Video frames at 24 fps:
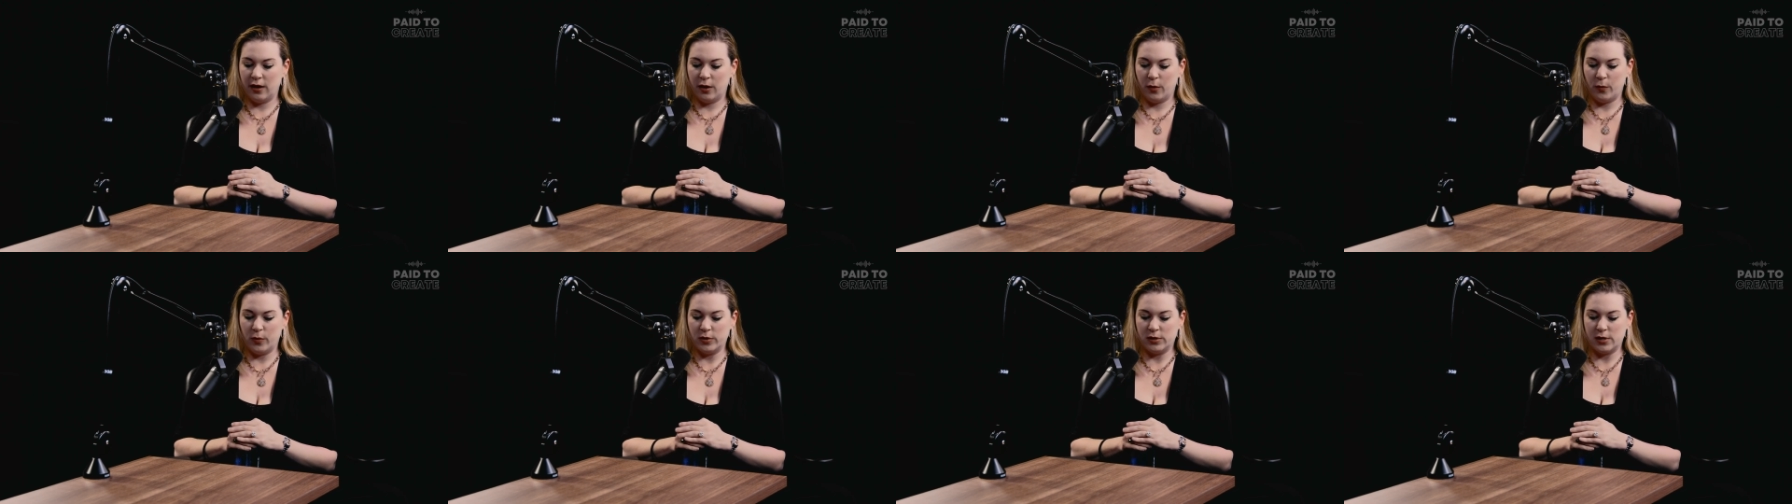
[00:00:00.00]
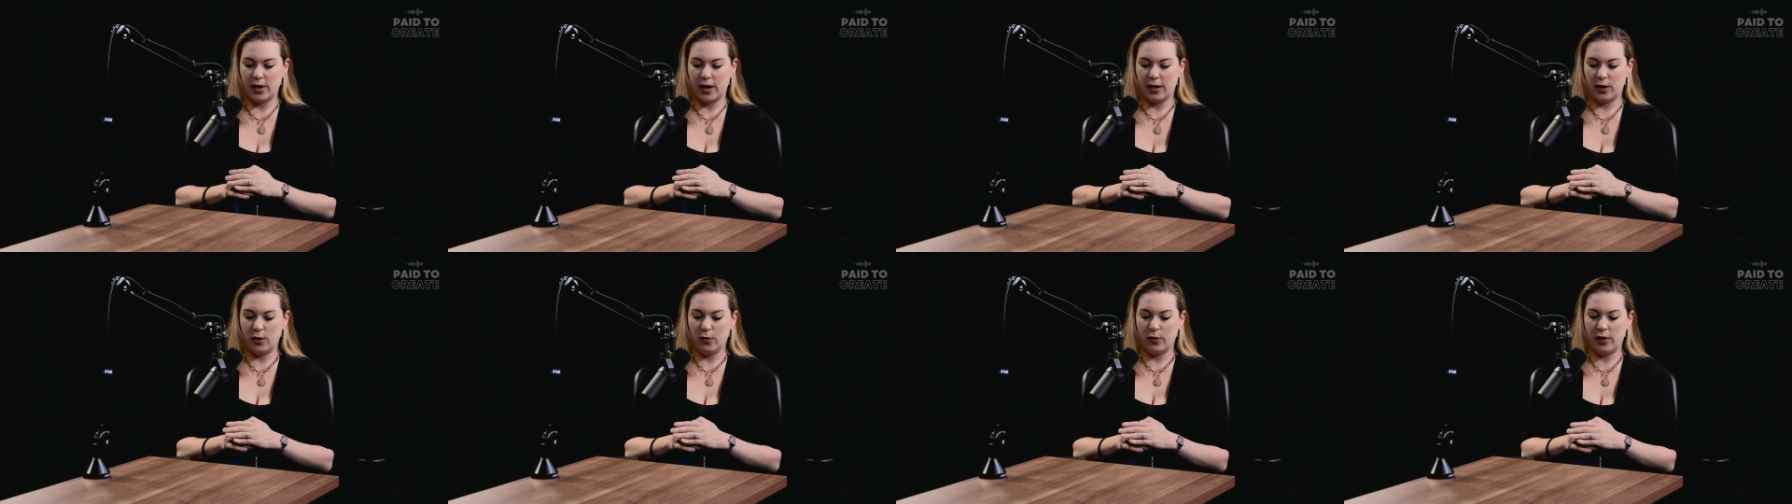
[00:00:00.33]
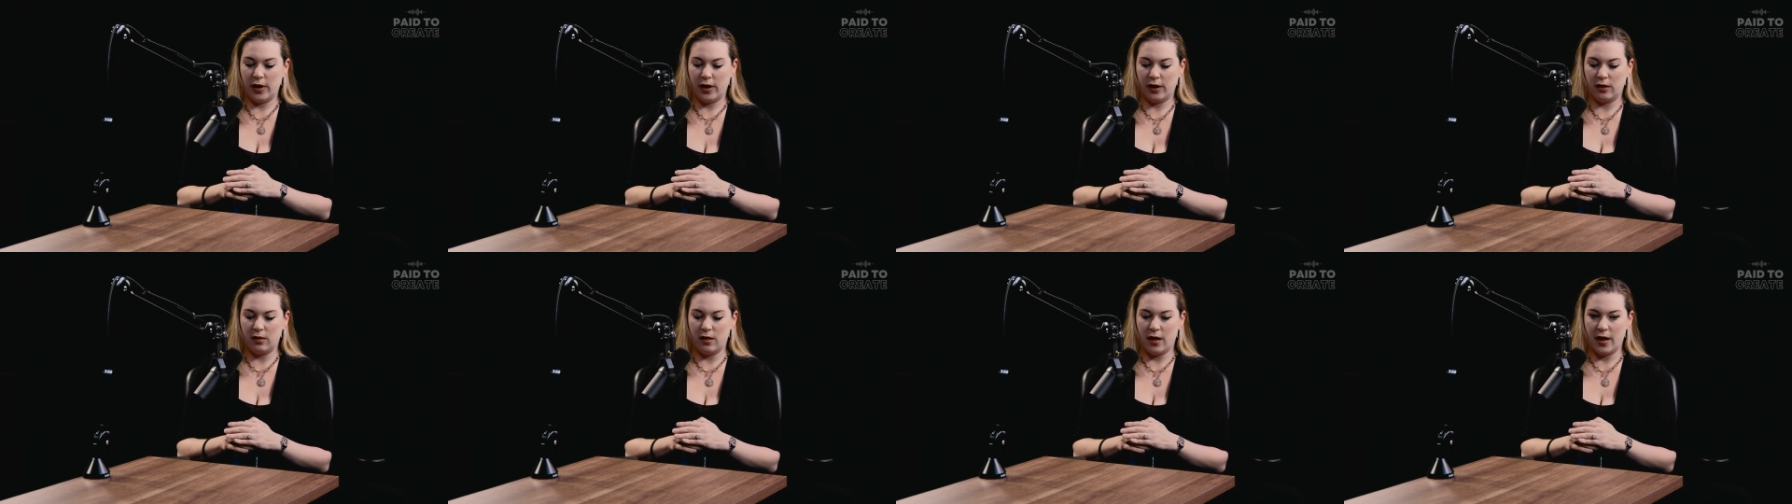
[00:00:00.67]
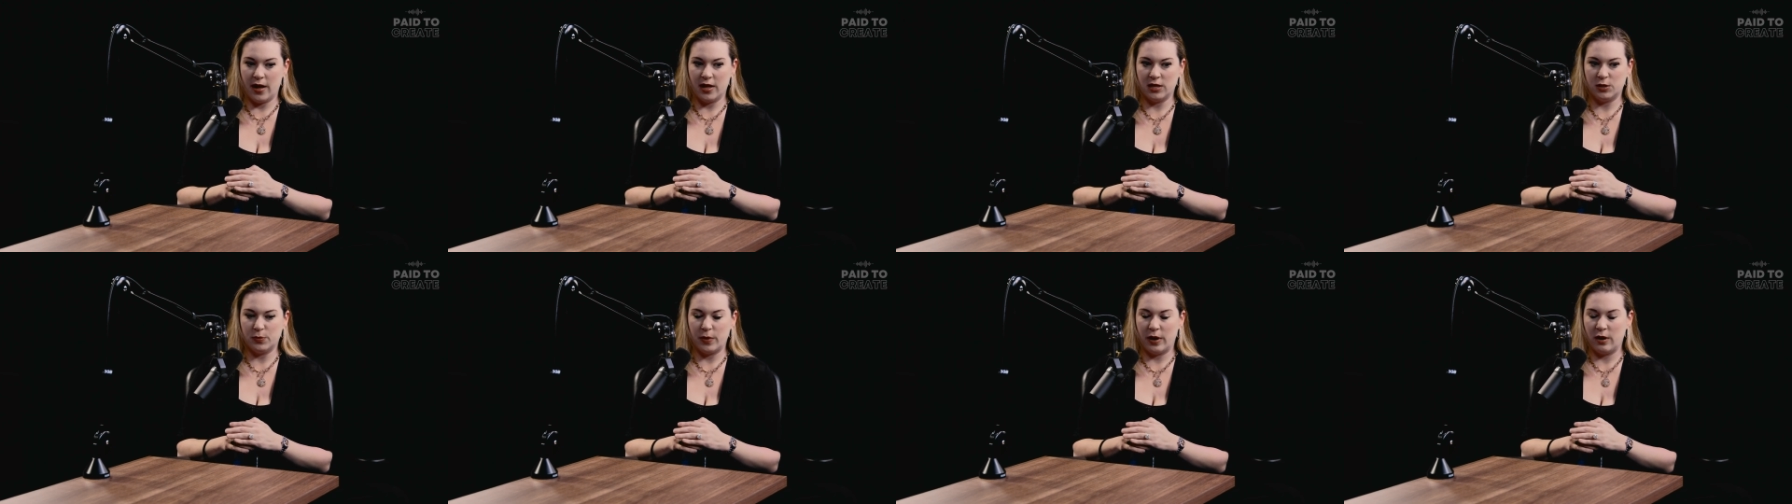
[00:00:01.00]
it was like you get
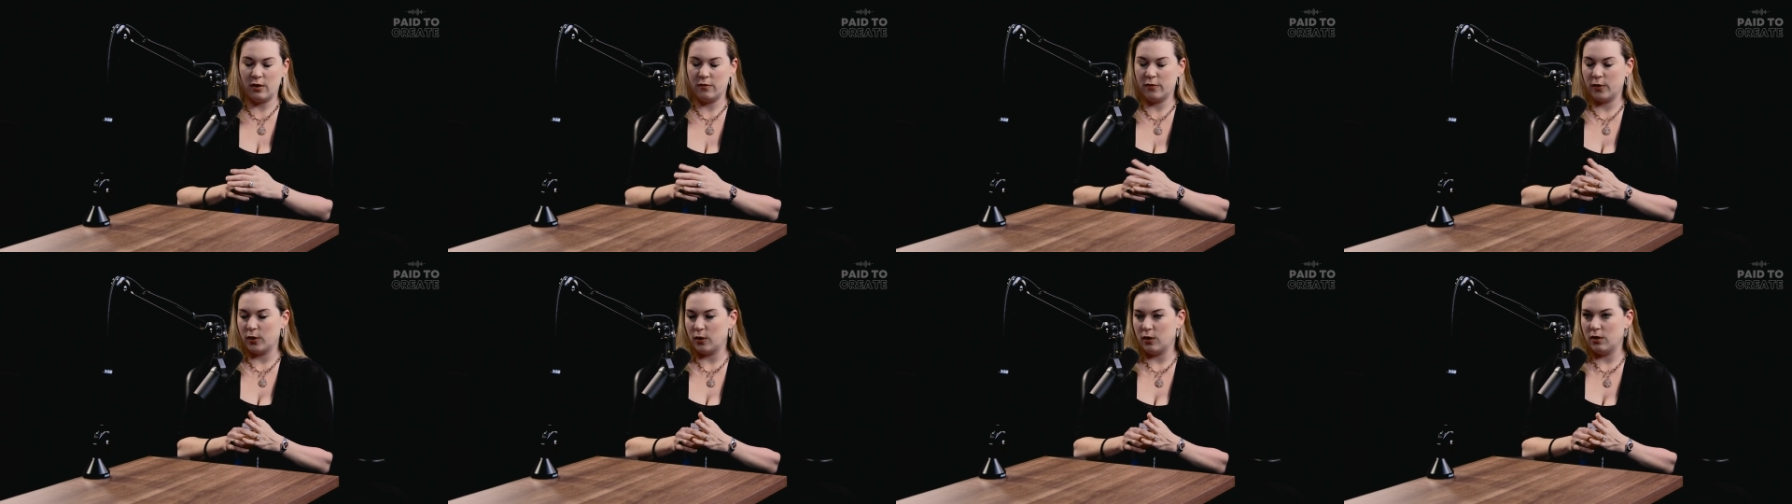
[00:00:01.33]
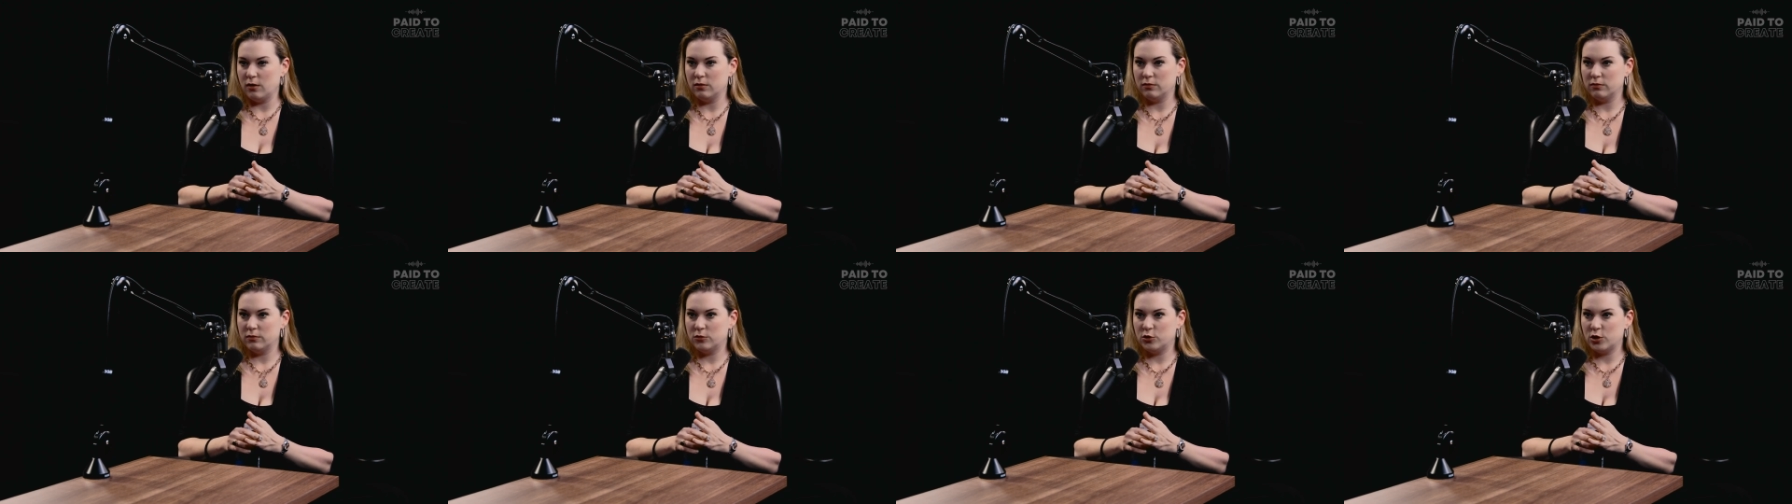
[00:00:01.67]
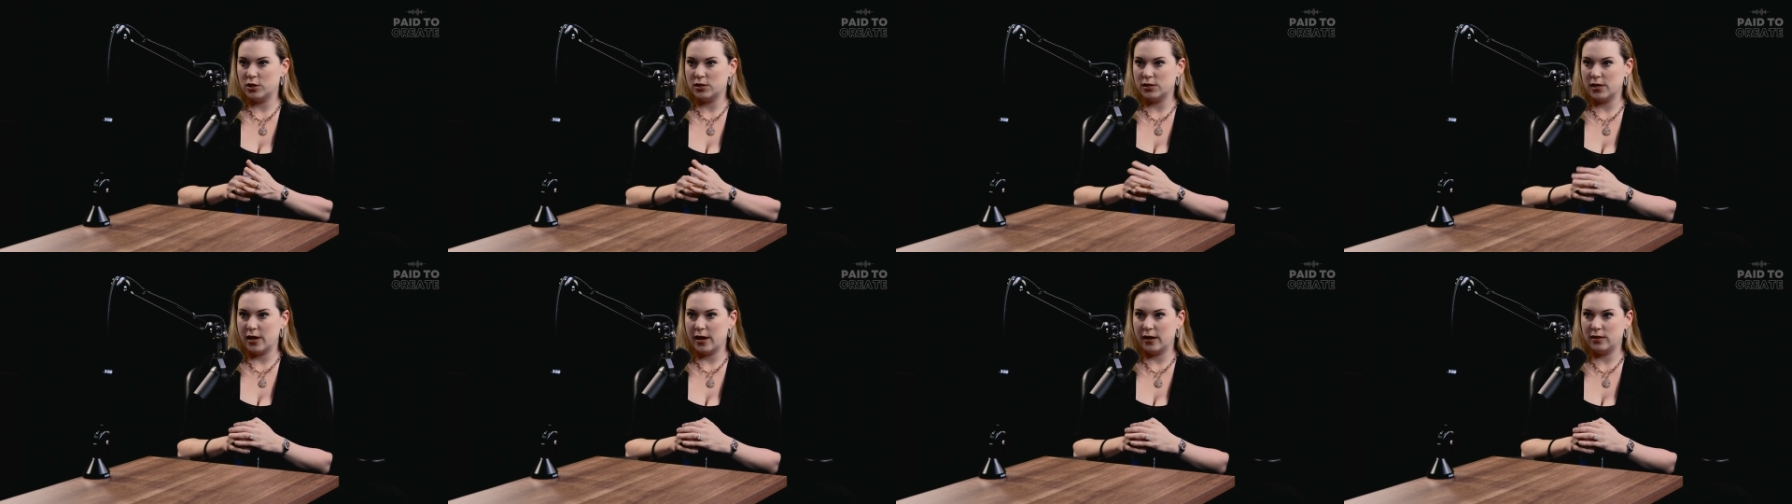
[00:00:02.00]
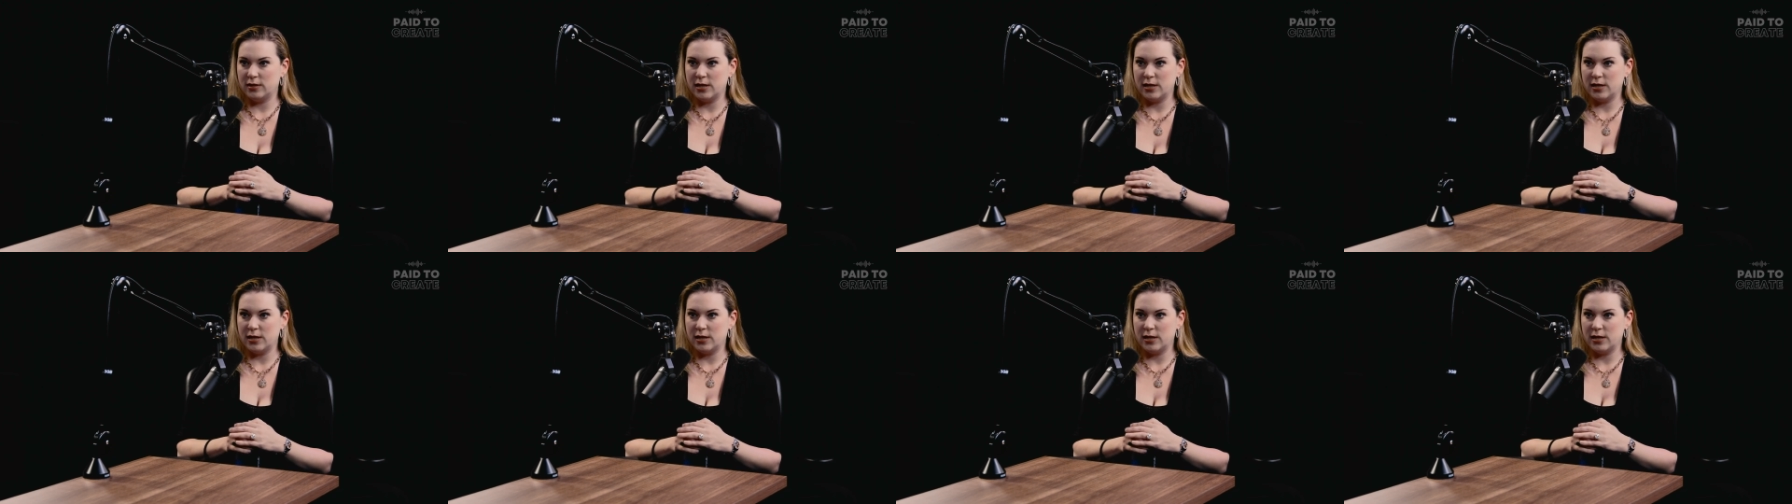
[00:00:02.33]
clients by referral, just like